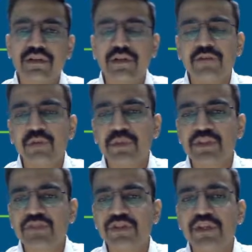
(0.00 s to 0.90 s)

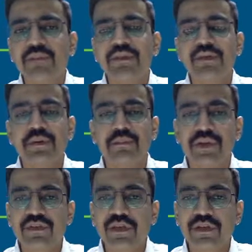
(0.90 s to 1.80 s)
information, very
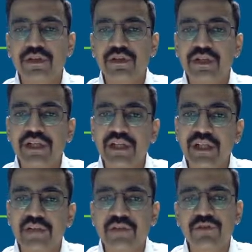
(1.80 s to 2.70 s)
basic
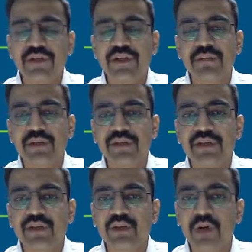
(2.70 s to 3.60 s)
details, or very
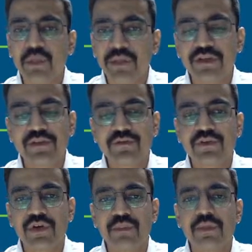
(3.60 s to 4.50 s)
basic topics
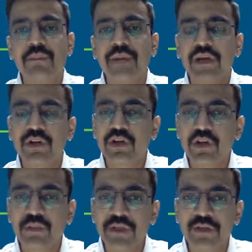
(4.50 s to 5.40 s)
from
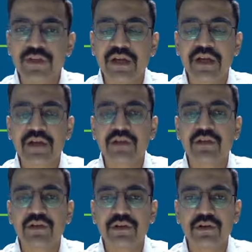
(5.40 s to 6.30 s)
microeconomics that
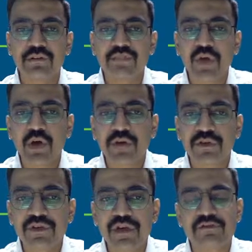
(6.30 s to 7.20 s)
all of
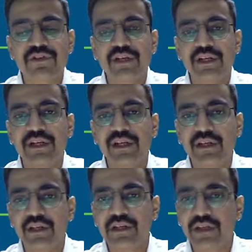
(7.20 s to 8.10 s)
us have studied
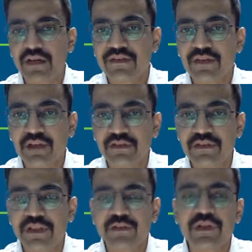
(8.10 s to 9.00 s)
in class 11th
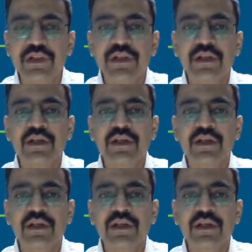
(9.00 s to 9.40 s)
and 12th.